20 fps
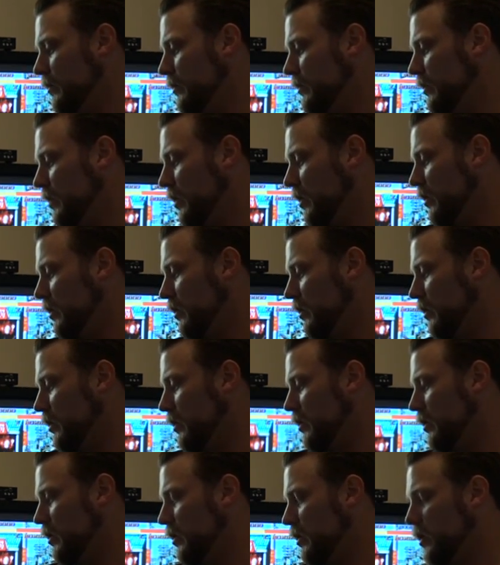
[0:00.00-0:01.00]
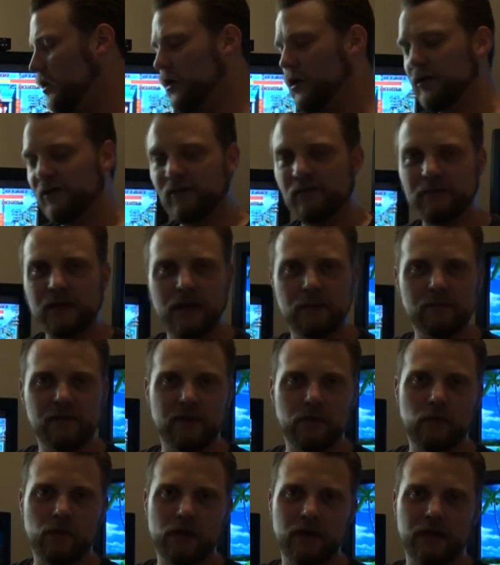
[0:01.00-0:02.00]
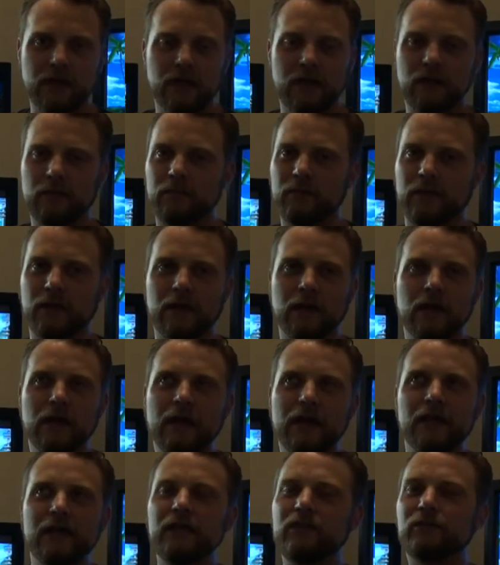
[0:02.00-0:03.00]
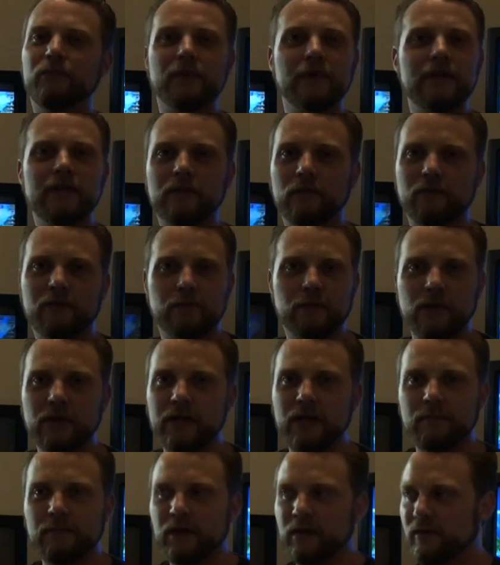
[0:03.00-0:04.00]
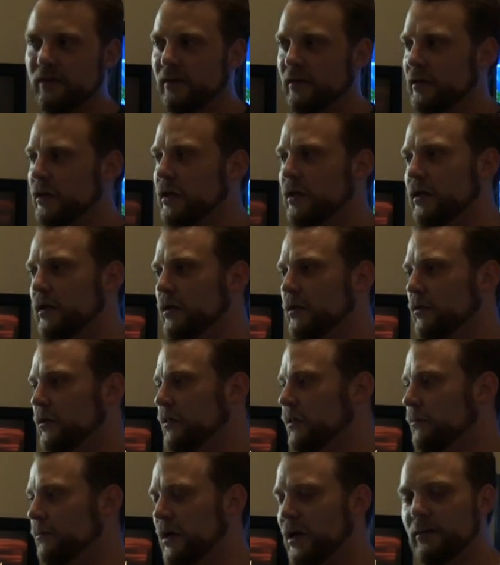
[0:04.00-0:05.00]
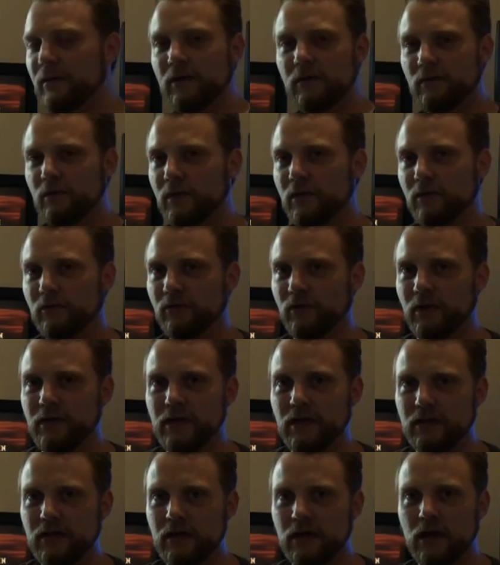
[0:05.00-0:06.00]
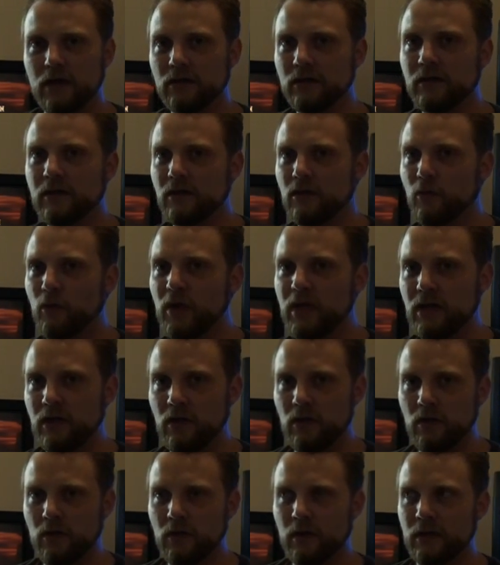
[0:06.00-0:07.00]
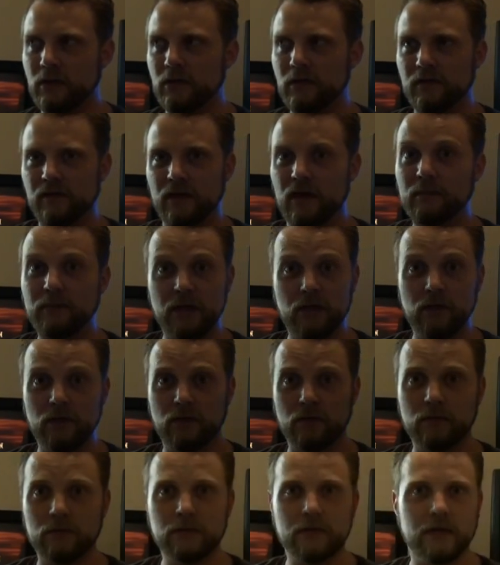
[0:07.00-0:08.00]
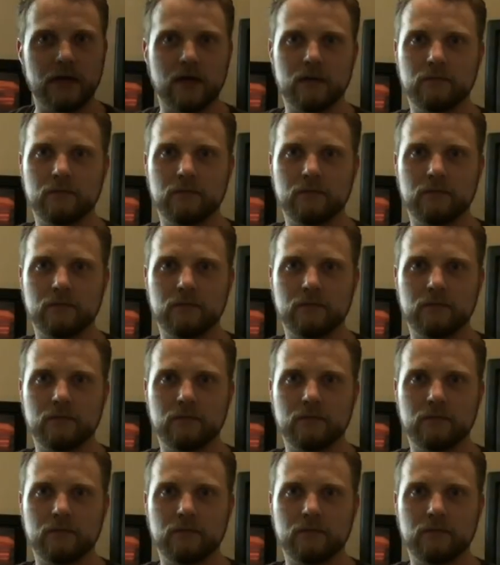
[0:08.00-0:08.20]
There are some games that I want to get, but E3, there was really, I'm not saying anything bad about E3, there was really nothing other than the Wii U and the Zombie U that